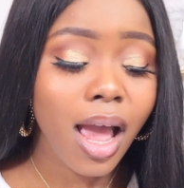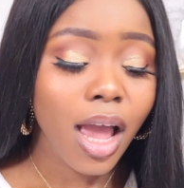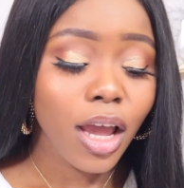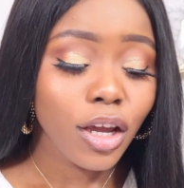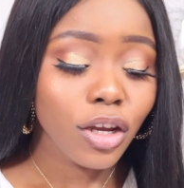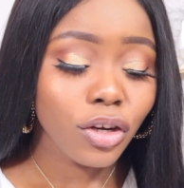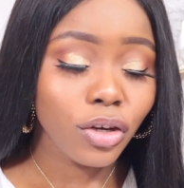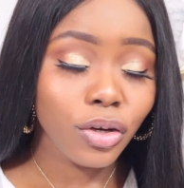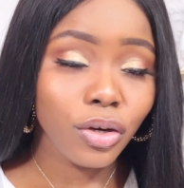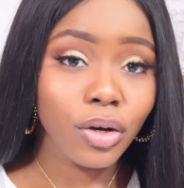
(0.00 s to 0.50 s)

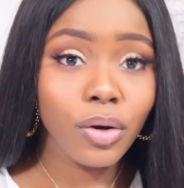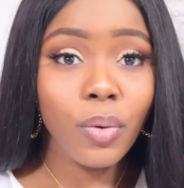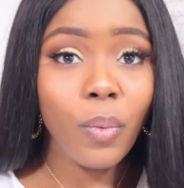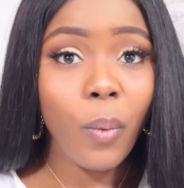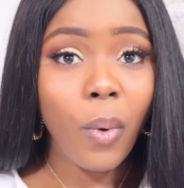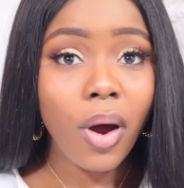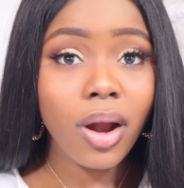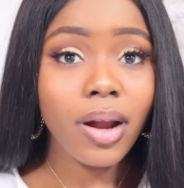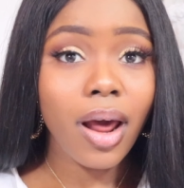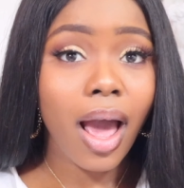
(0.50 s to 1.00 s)
You
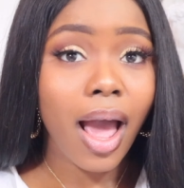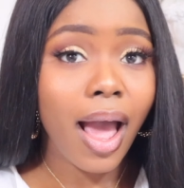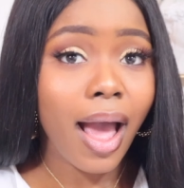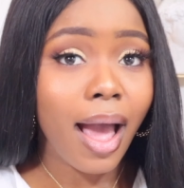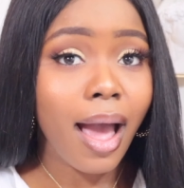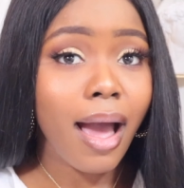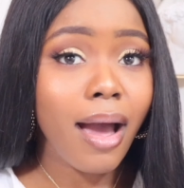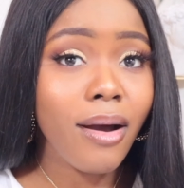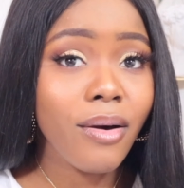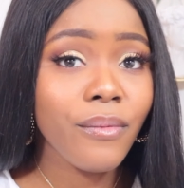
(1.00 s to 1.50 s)
want to
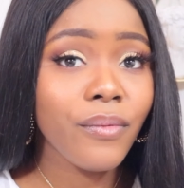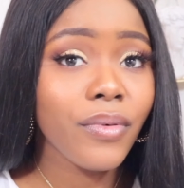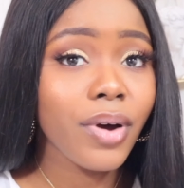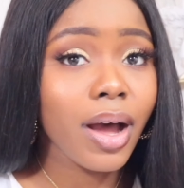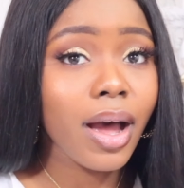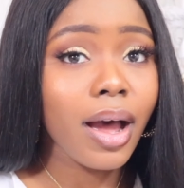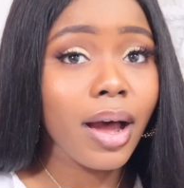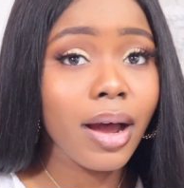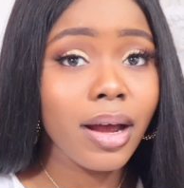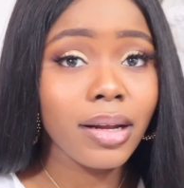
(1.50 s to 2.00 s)
have
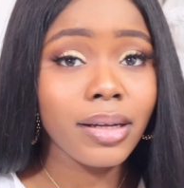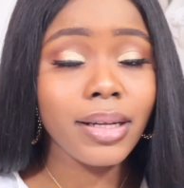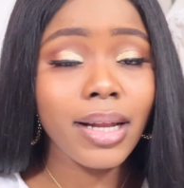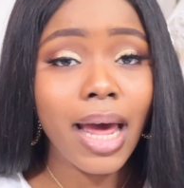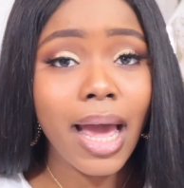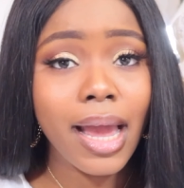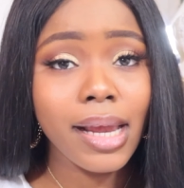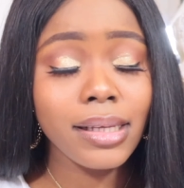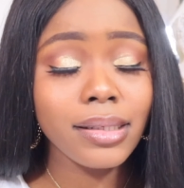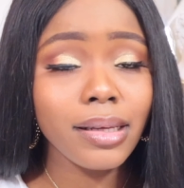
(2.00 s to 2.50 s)
a
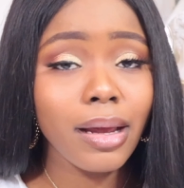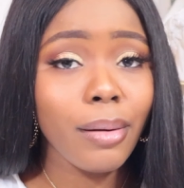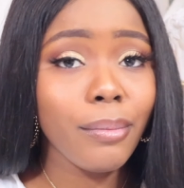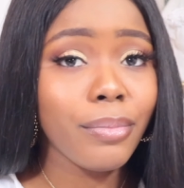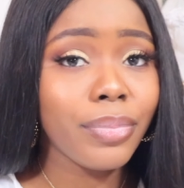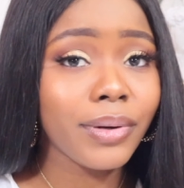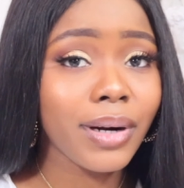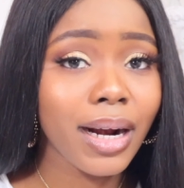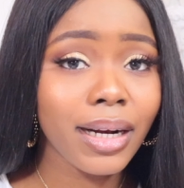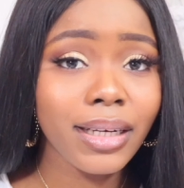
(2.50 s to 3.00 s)
nice
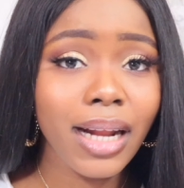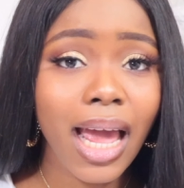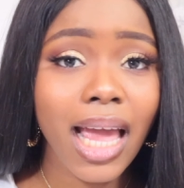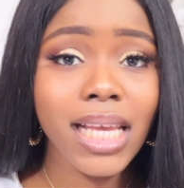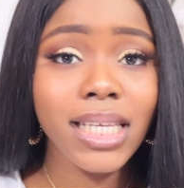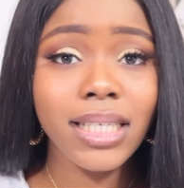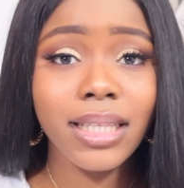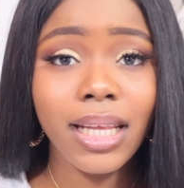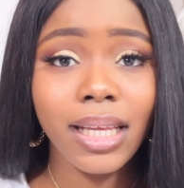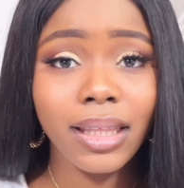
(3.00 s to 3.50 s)
brand
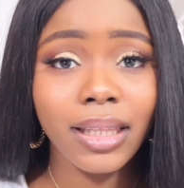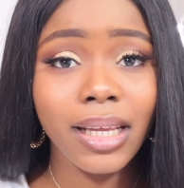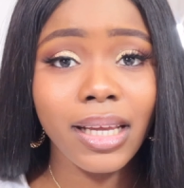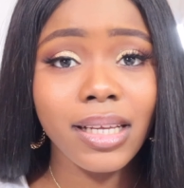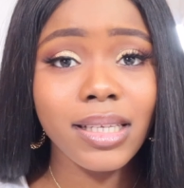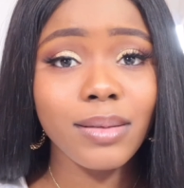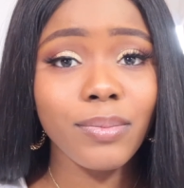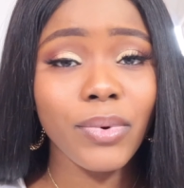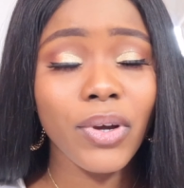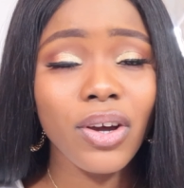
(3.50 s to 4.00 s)
aesthetics,
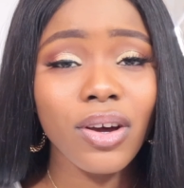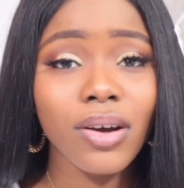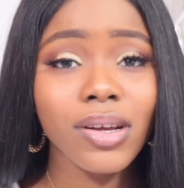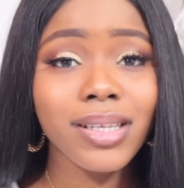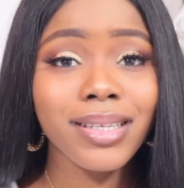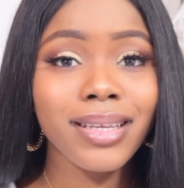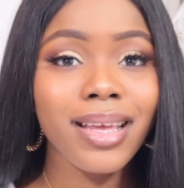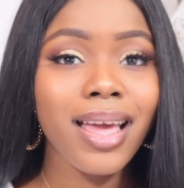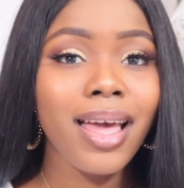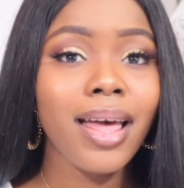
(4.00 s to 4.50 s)
because
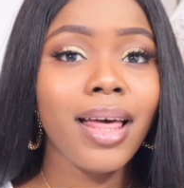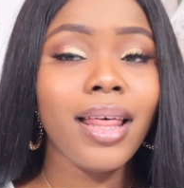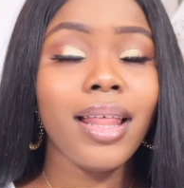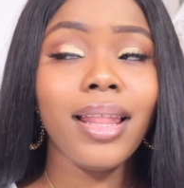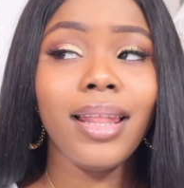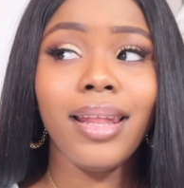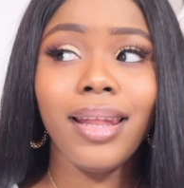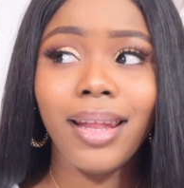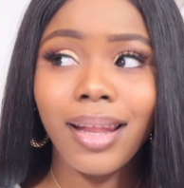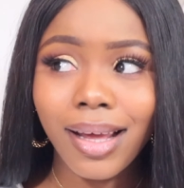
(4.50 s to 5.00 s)

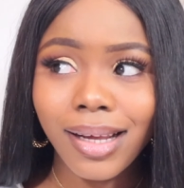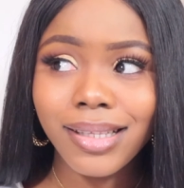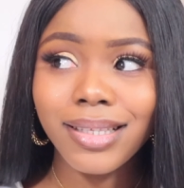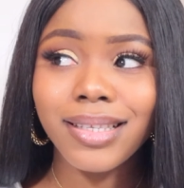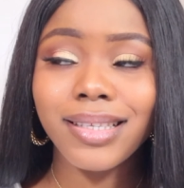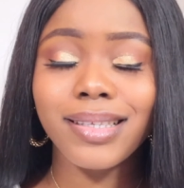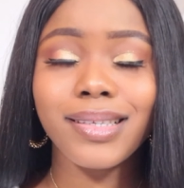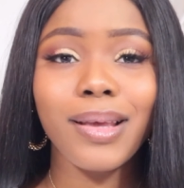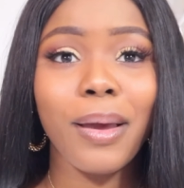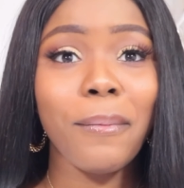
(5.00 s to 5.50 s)

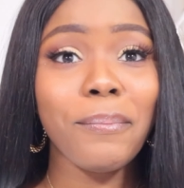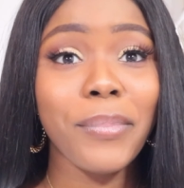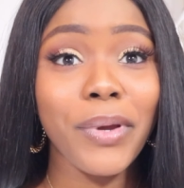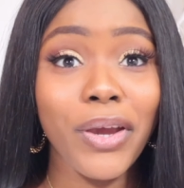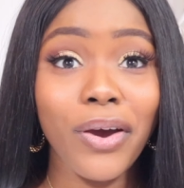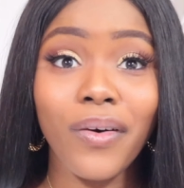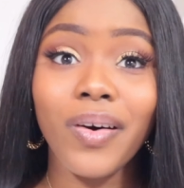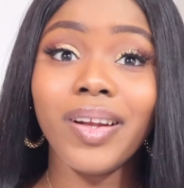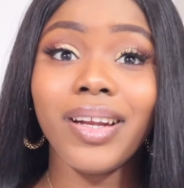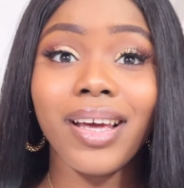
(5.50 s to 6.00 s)
let's be
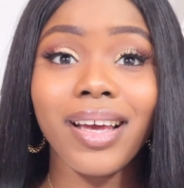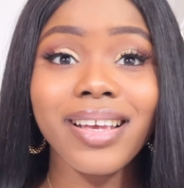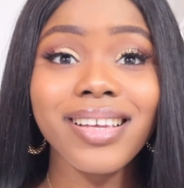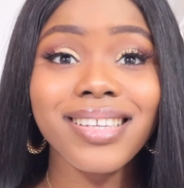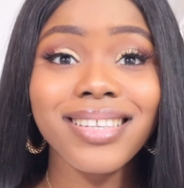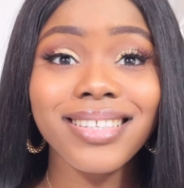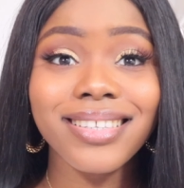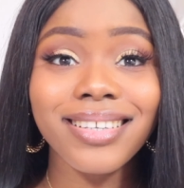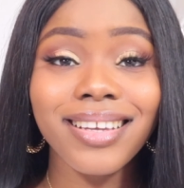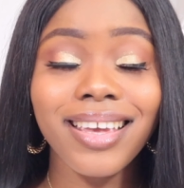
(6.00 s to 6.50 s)

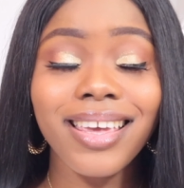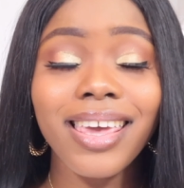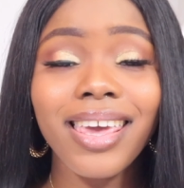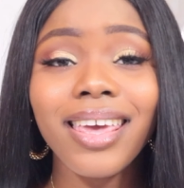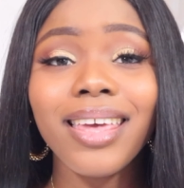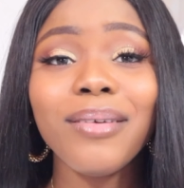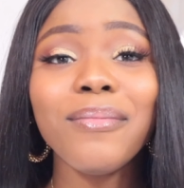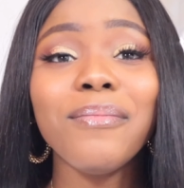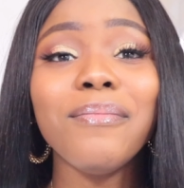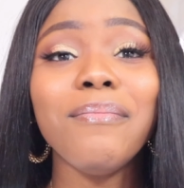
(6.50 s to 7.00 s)
honest,
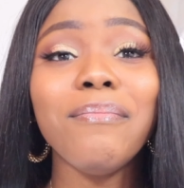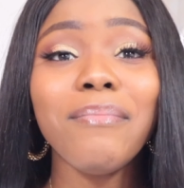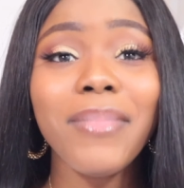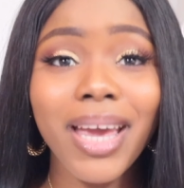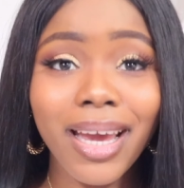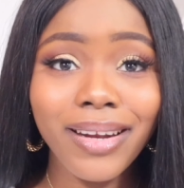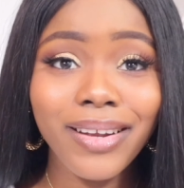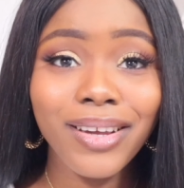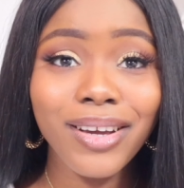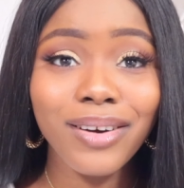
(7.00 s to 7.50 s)

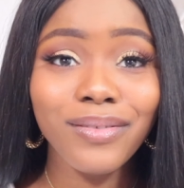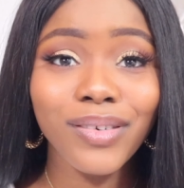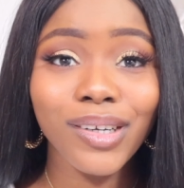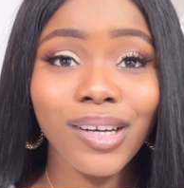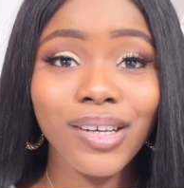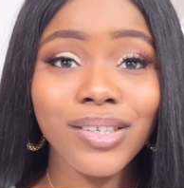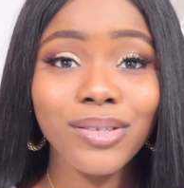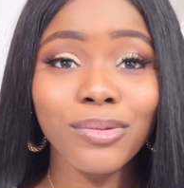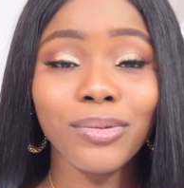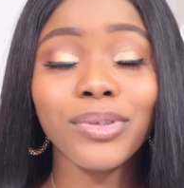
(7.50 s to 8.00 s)
many of
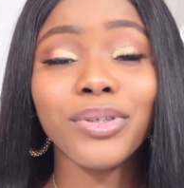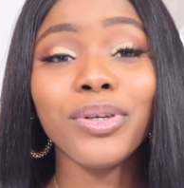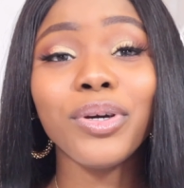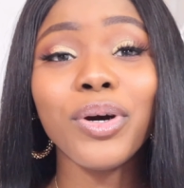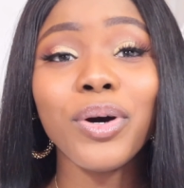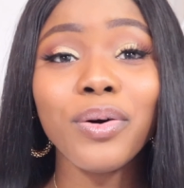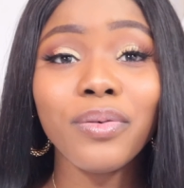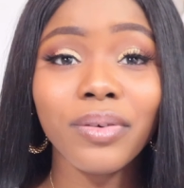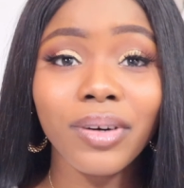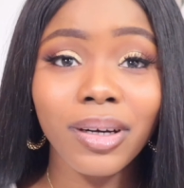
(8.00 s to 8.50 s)
us would go
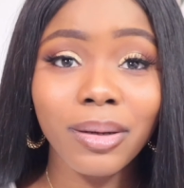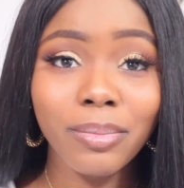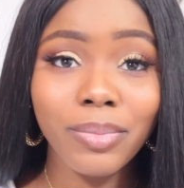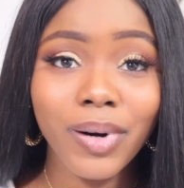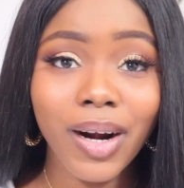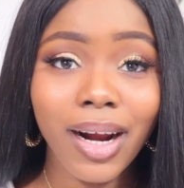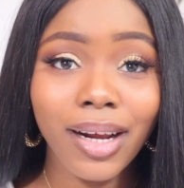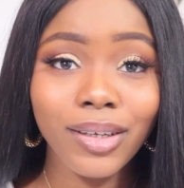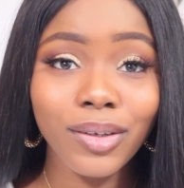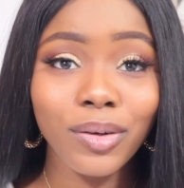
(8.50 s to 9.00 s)
for a
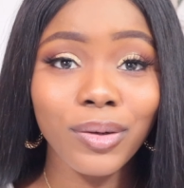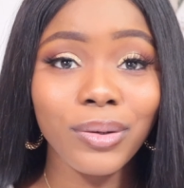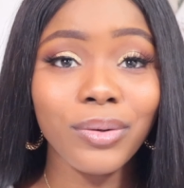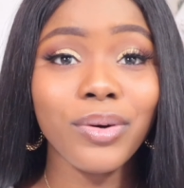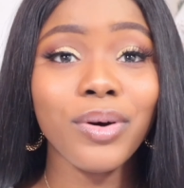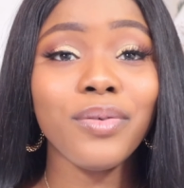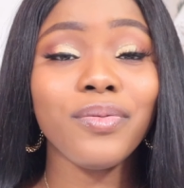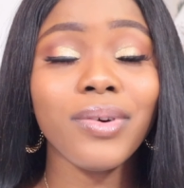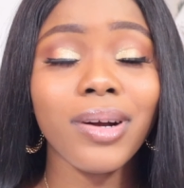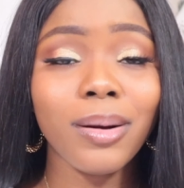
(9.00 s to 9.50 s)
brand or go
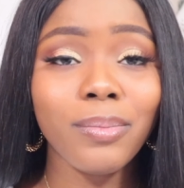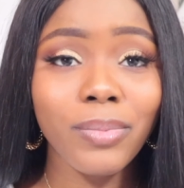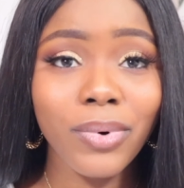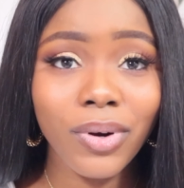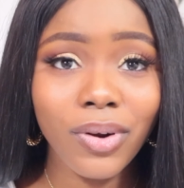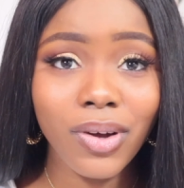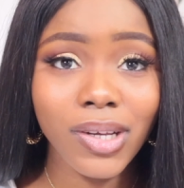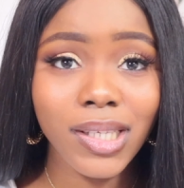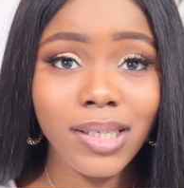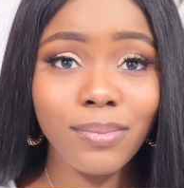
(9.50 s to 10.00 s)
for a
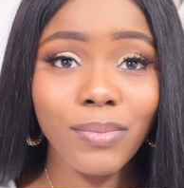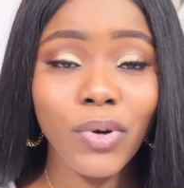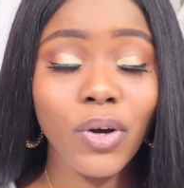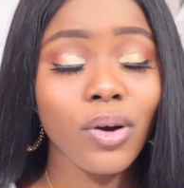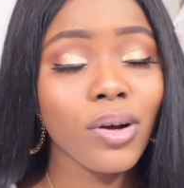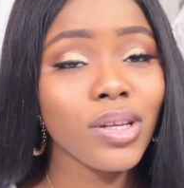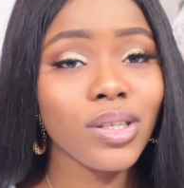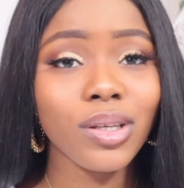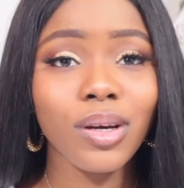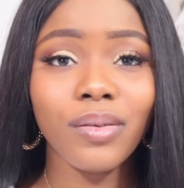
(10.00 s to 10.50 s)
product
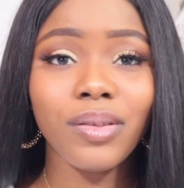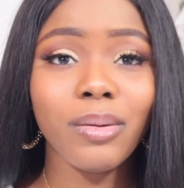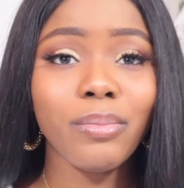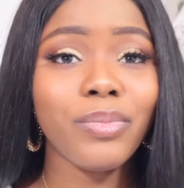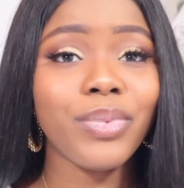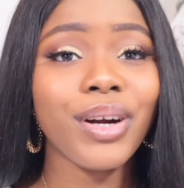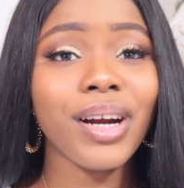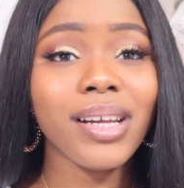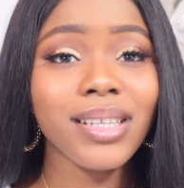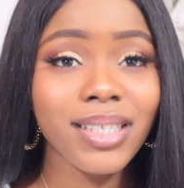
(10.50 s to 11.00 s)
because of the
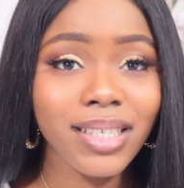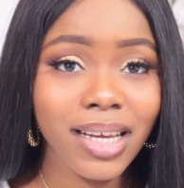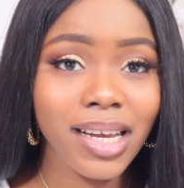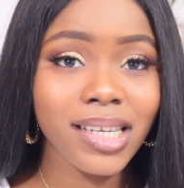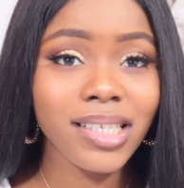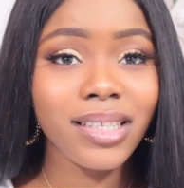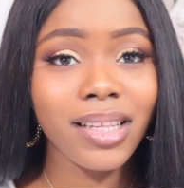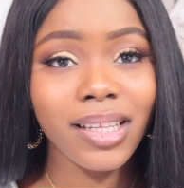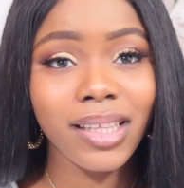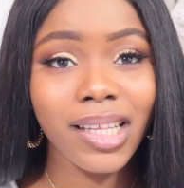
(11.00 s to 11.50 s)
brand's
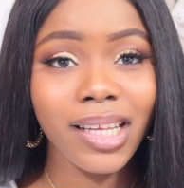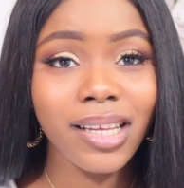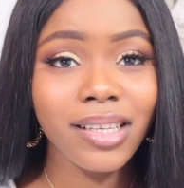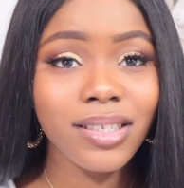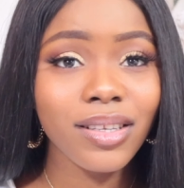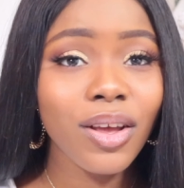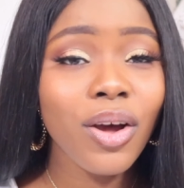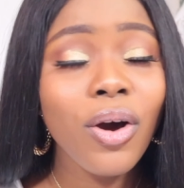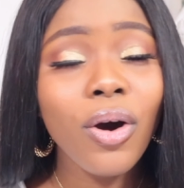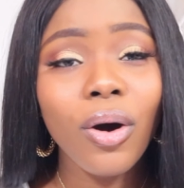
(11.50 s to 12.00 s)
aesthetics
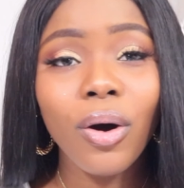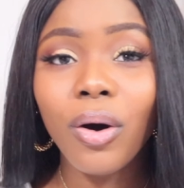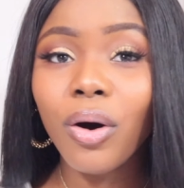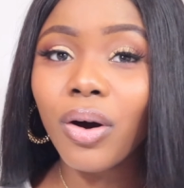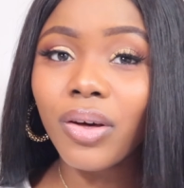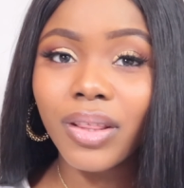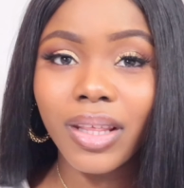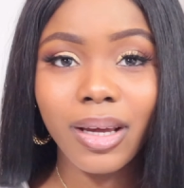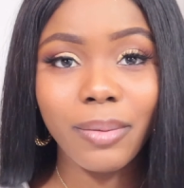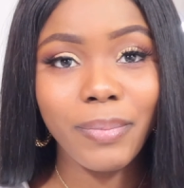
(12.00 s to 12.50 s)
or
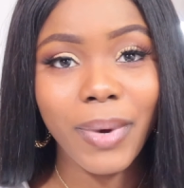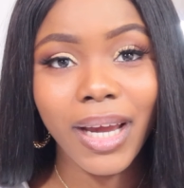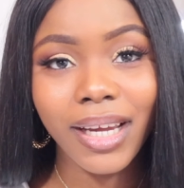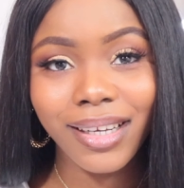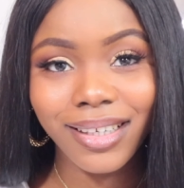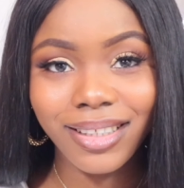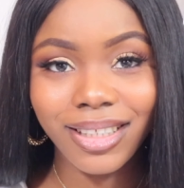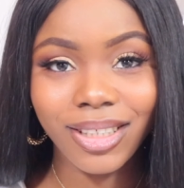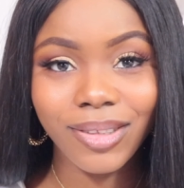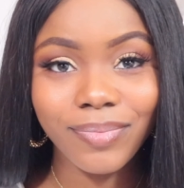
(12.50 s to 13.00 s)
their
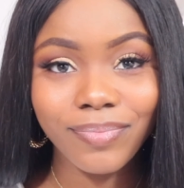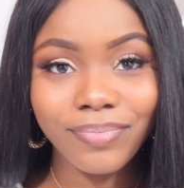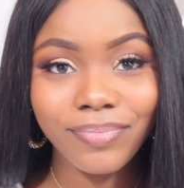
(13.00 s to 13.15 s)
packaging.